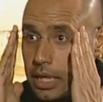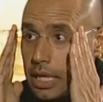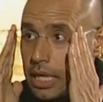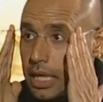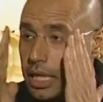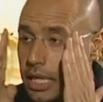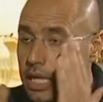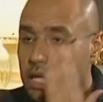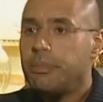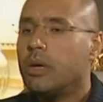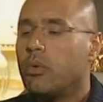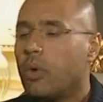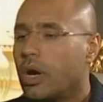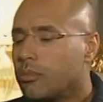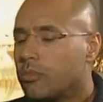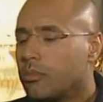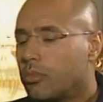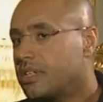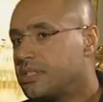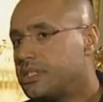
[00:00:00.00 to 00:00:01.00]
In Libya, we are
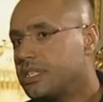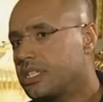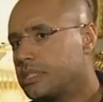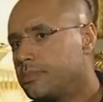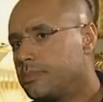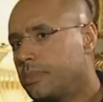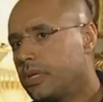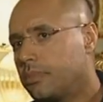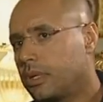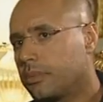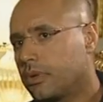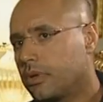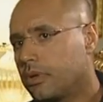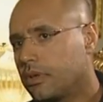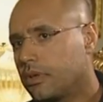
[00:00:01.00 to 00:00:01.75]
more than 6 million people.